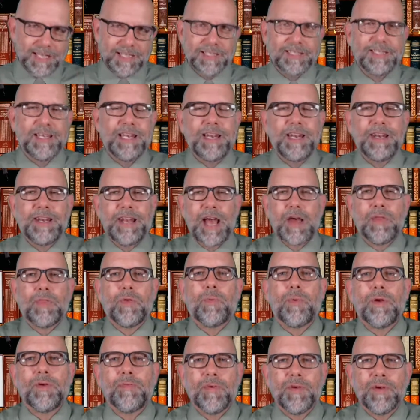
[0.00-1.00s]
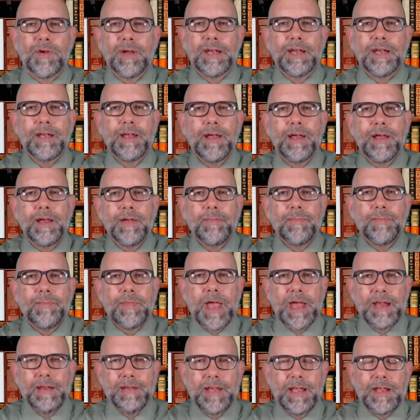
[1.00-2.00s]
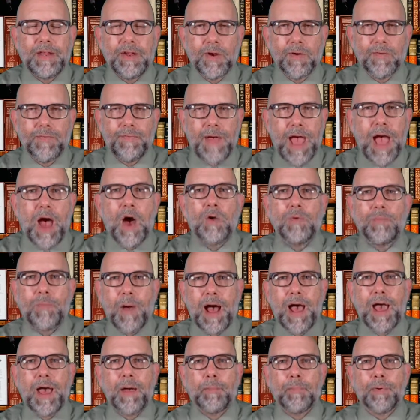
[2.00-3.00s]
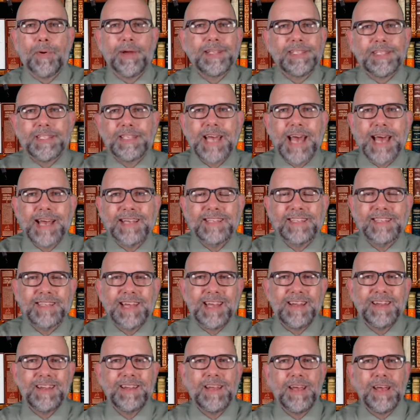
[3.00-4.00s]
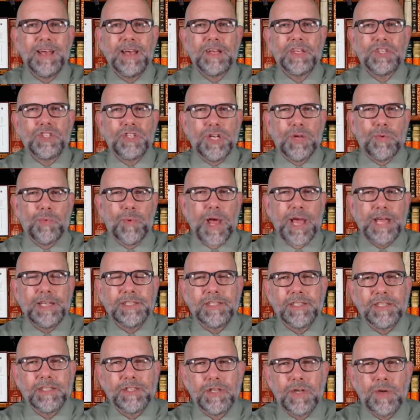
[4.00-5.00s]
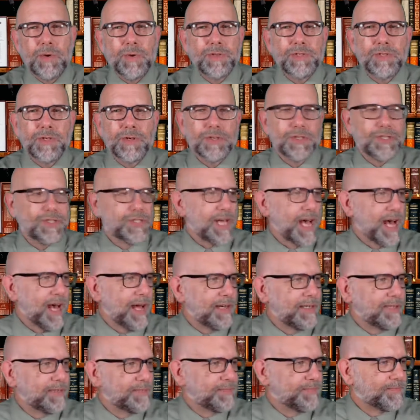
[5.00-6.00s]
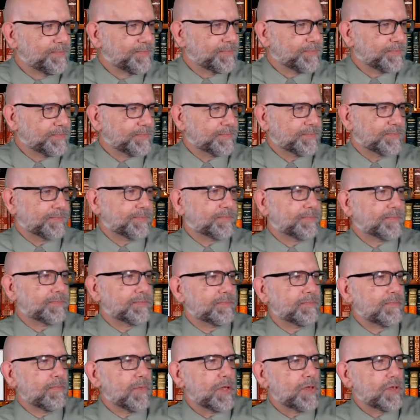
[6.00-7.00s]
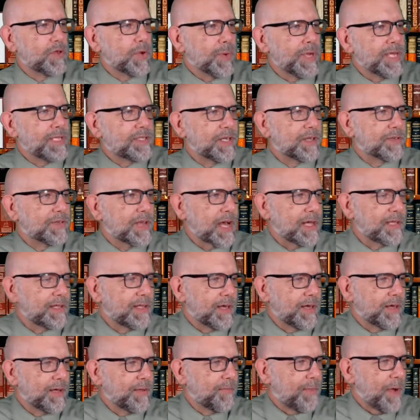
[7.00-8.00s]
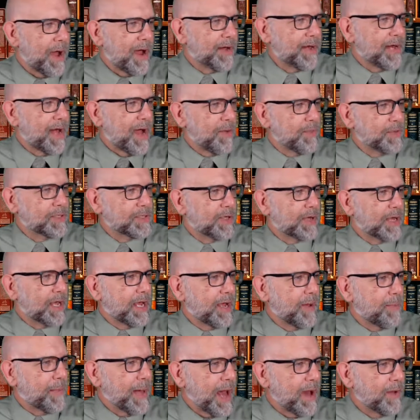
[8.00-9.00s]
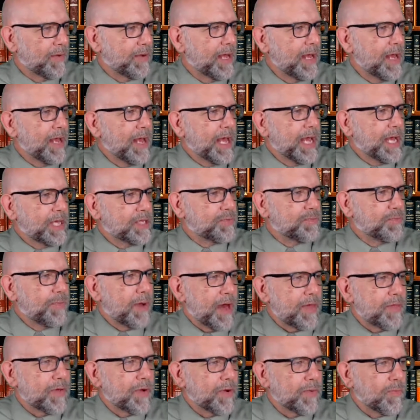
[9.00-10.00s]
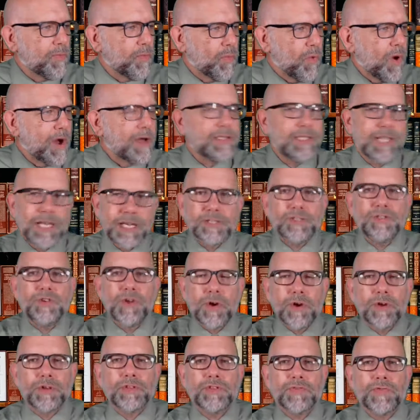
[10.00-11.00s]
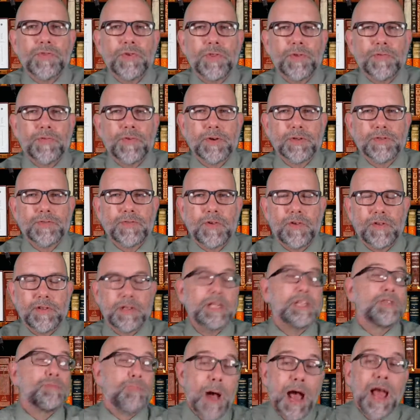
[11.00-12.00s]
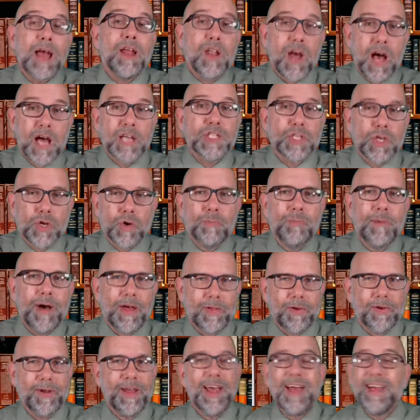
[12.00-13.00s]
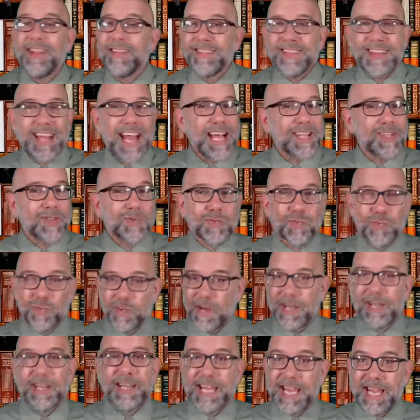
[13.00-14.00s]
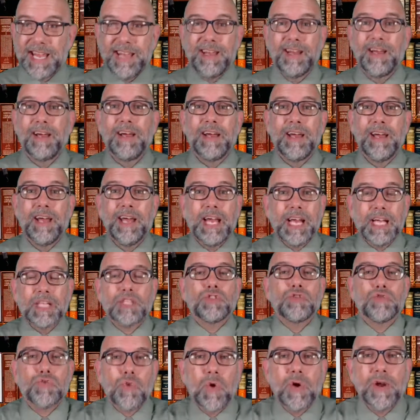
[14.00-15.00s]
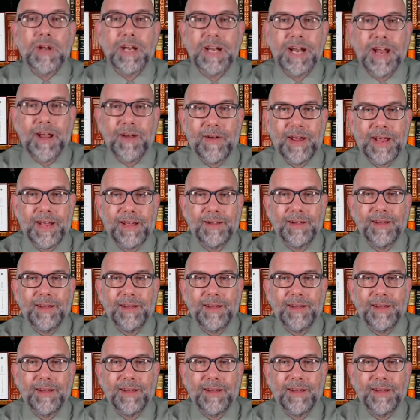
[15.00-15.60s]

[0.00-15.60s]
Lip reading: send it down the river, and you're found by a princess, and she raises you as your son. Teresa's got the point I was looking about. His mother was his nurse for the first few years, his biological mother. That's really extraordinary.